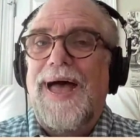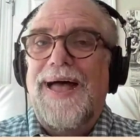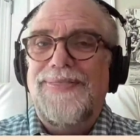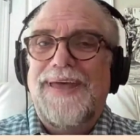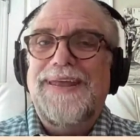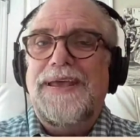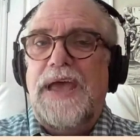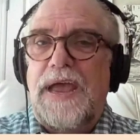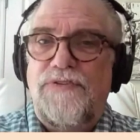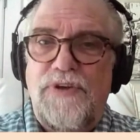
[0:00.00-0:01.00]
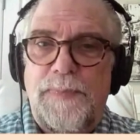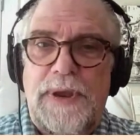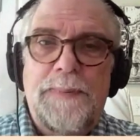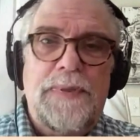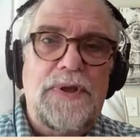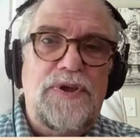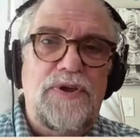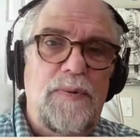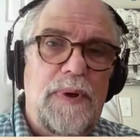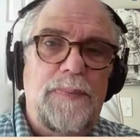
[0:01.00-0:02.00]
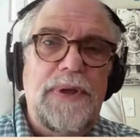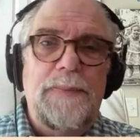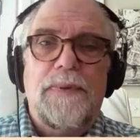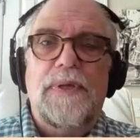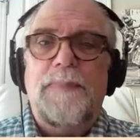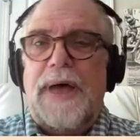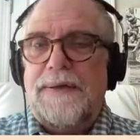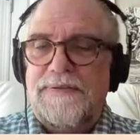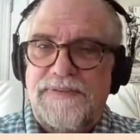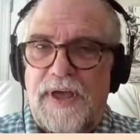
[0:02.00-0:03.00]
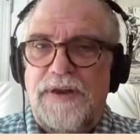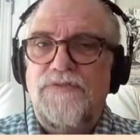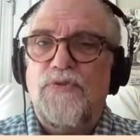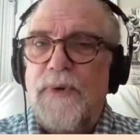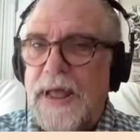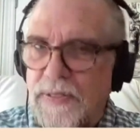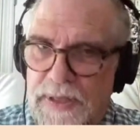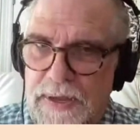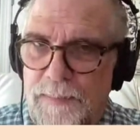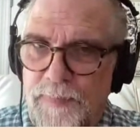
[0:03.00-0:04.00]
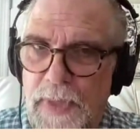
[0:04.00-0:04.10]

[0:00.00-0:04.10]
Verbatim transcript: and then engaging people in Cuba, people in Palestine directly.